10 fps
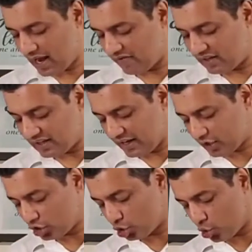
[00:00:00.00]
I will
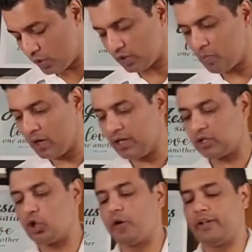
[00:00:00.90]
test you with
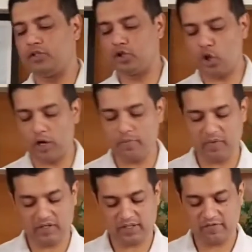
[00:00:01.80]
mirth or
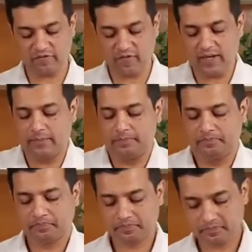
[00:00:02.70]
enjoyment and fun.